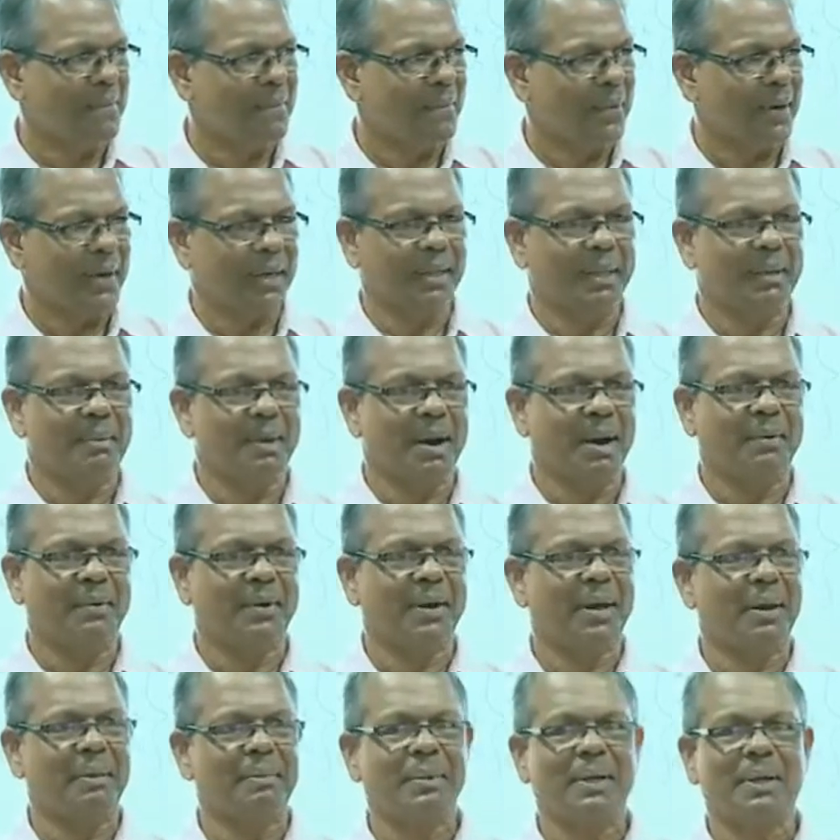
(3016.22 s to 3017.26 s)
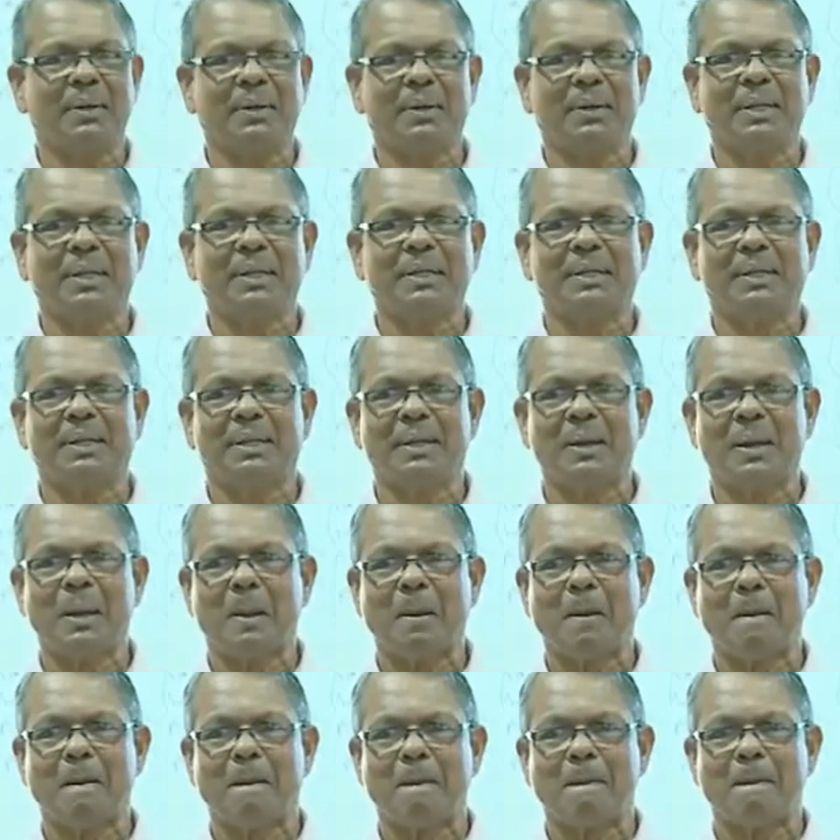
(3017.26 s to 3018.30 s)
What is the Bhavaname knowledge?
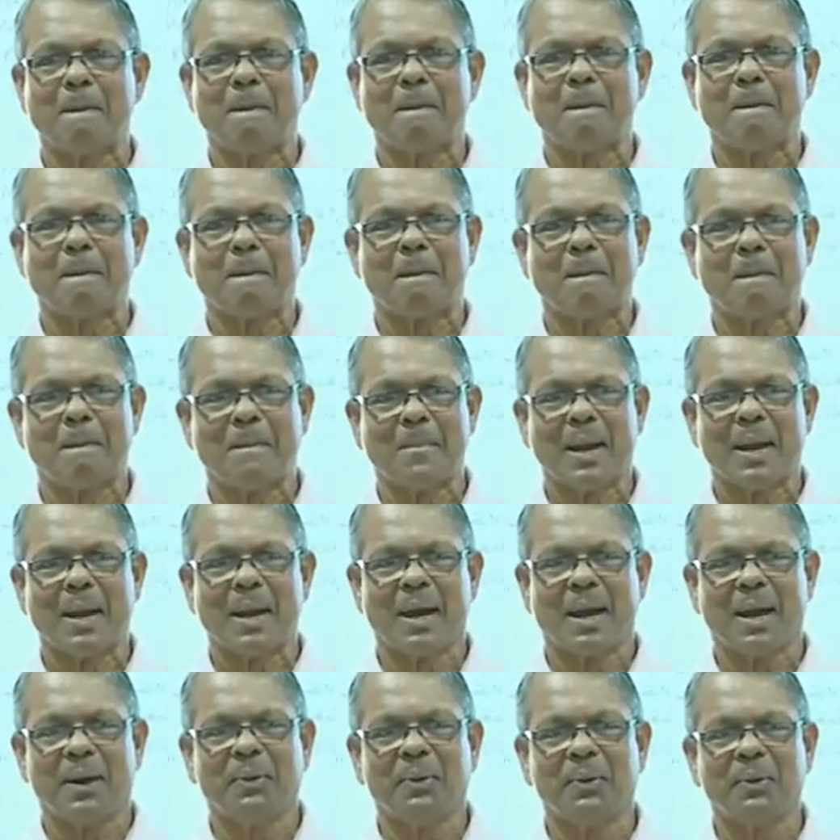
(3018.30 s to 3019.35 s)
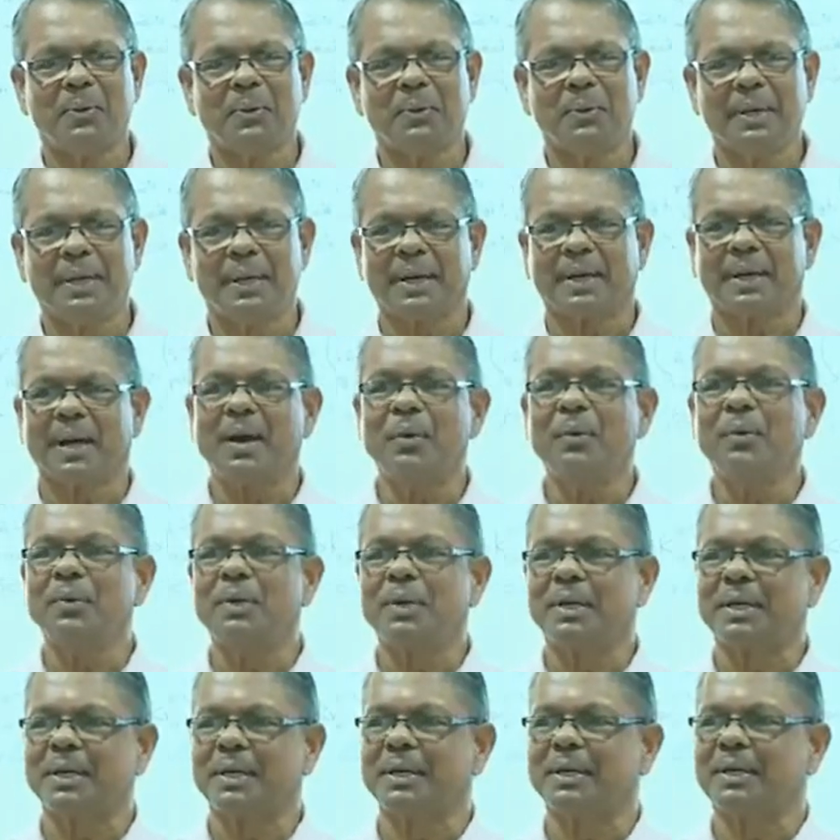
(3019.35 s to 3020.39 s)
How do we
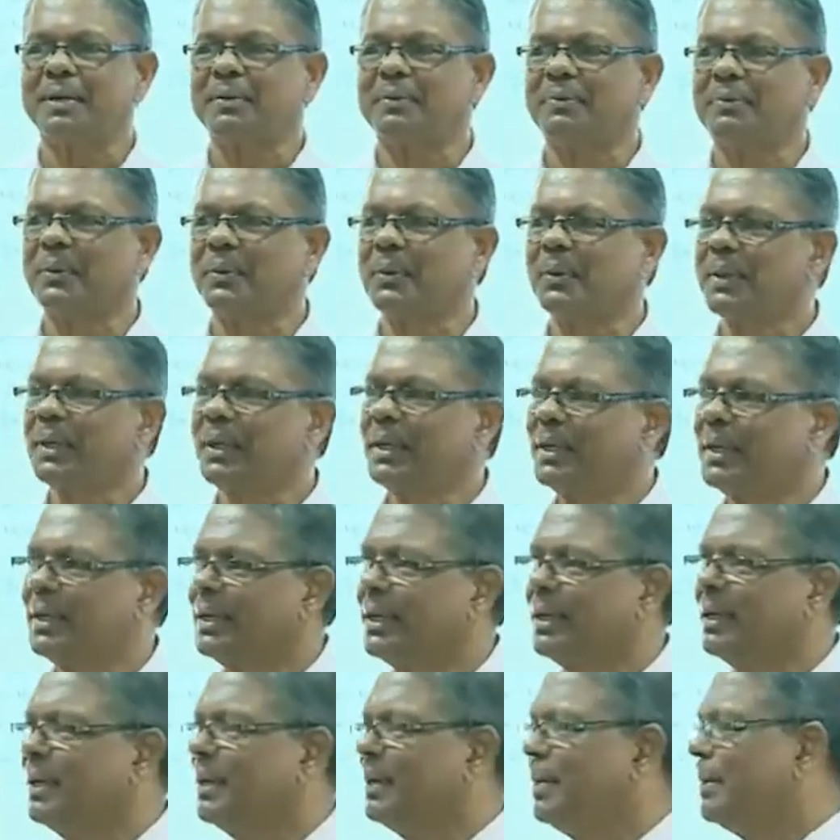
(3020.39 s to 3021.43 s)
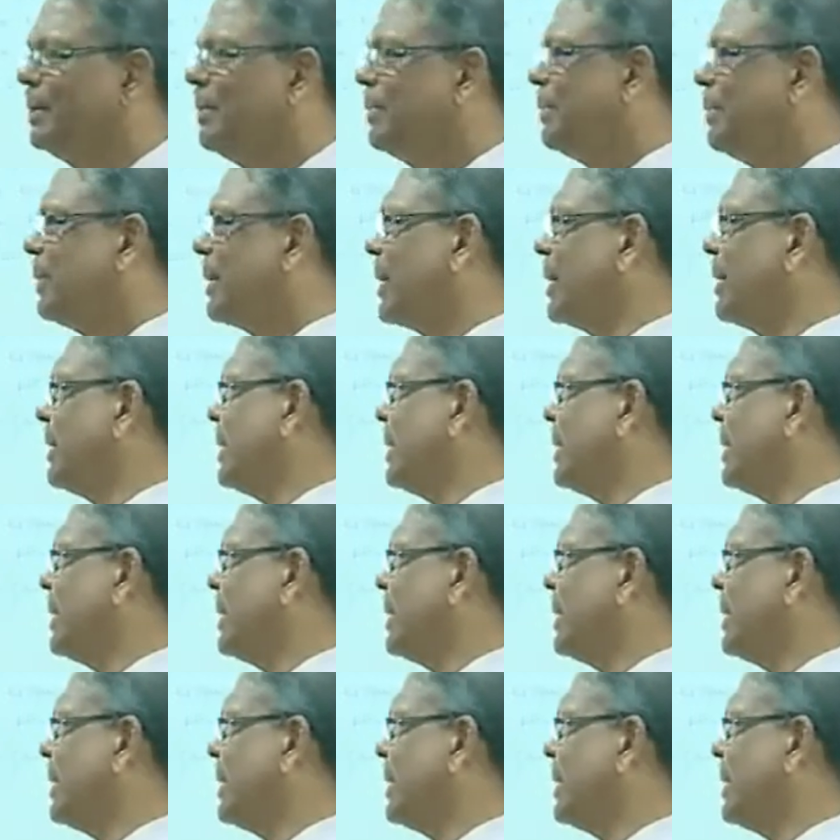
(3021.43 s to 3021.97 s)
account for it? What are